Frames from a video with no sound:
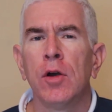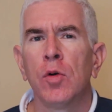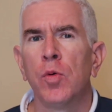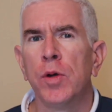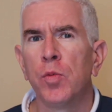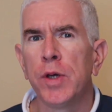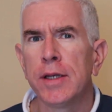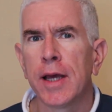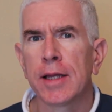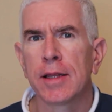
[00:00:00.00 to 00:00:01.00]
when we
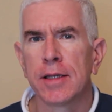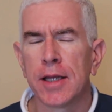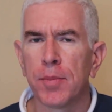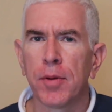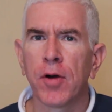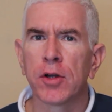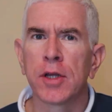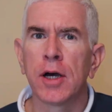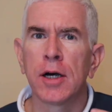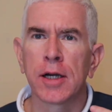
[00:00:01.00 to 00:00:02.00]
take the tip of our
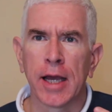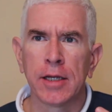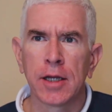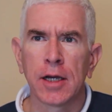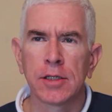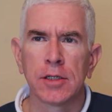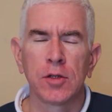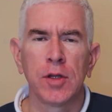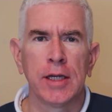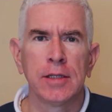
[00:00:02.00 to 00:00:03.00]
tongue and touch it
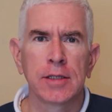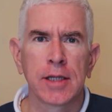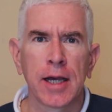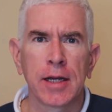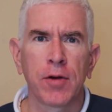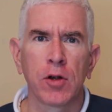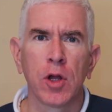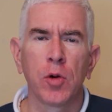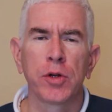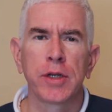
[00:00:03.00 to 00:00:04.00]
to the inside of our
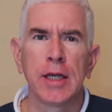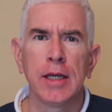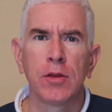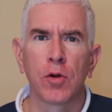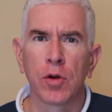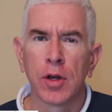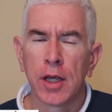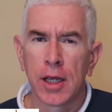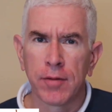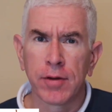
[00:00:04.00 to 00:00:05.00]
lower teeth, or
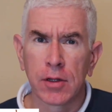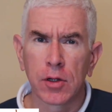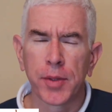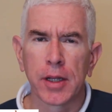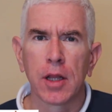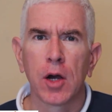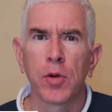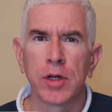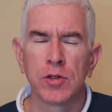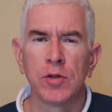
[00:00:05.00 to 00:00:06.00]
even a little bit
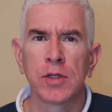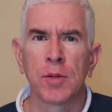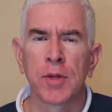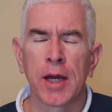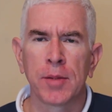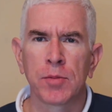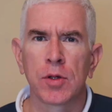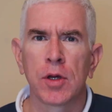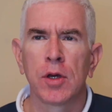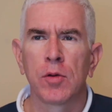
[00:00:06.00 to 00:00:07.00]
lower, as you
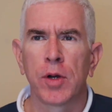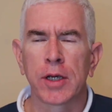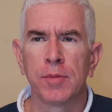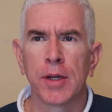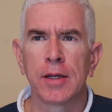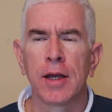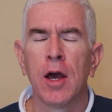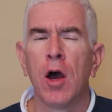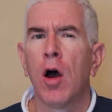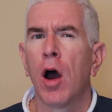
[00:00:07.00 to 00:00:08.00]
sometimes recommend,
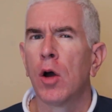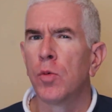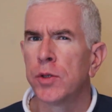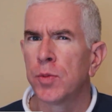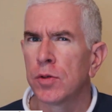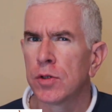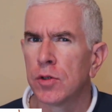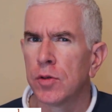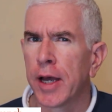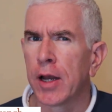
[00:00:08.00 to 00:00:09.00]
are we supposed to
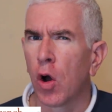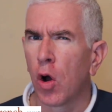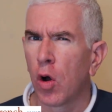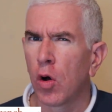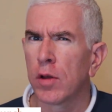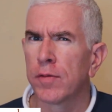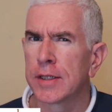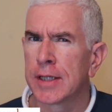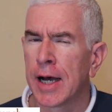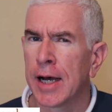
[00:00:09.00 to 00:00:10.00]
do that all of the
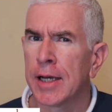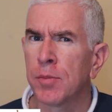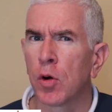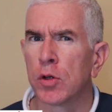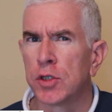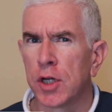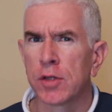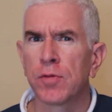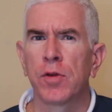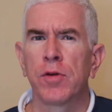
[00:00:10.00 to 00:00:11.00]
time or
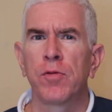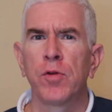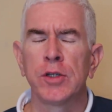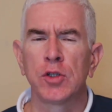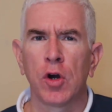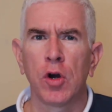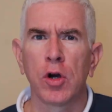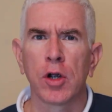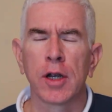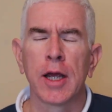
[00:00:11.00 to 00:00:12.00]
just for the French
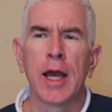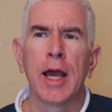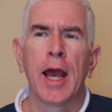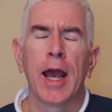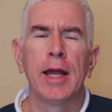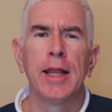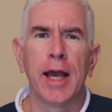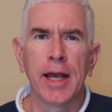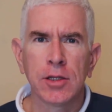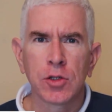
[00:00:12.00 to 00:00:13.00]
R? And the
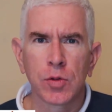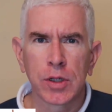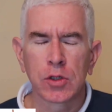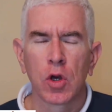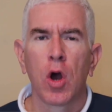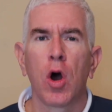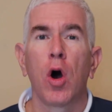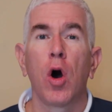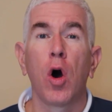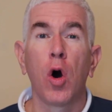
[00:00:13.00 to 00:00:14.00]
answer is
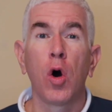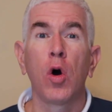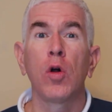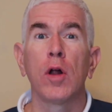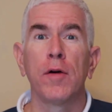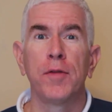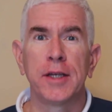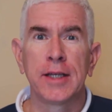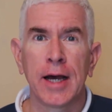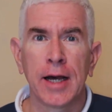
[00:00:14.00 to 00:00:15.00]
all of the
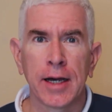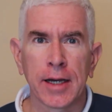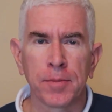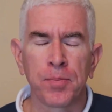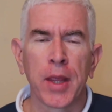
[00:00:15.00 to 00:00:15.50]
time.